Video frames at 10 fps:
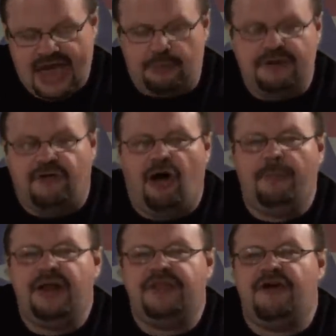And we've
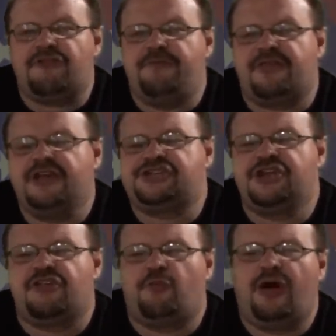all been in those
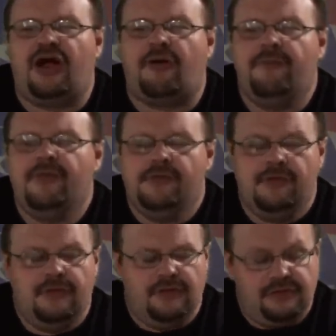positions where
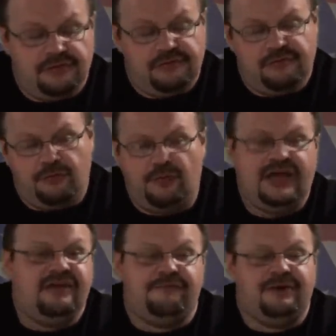
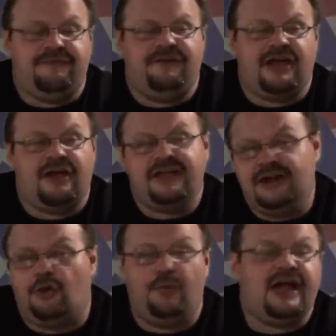we figure
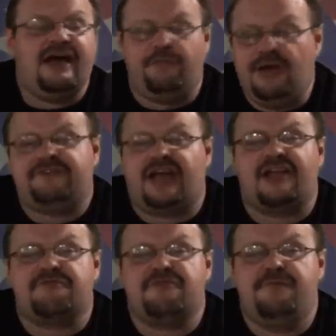out, we have to
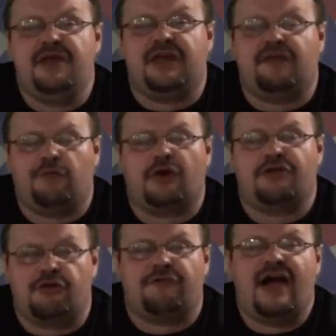cut some spending. If we're
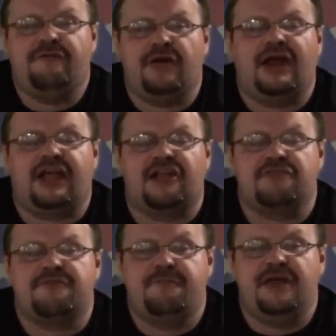going to survive, we got to cut
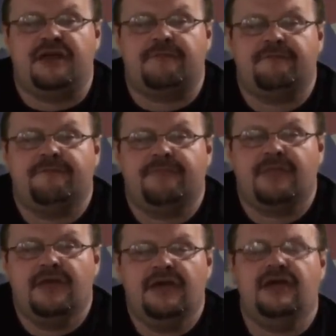some spending.
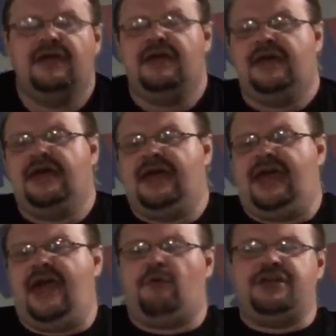
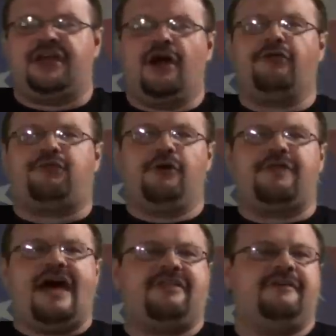And when you go through
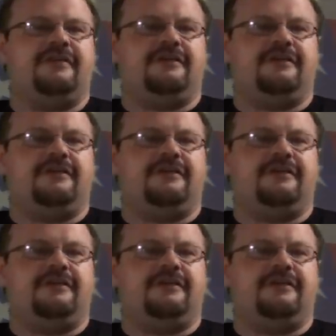that,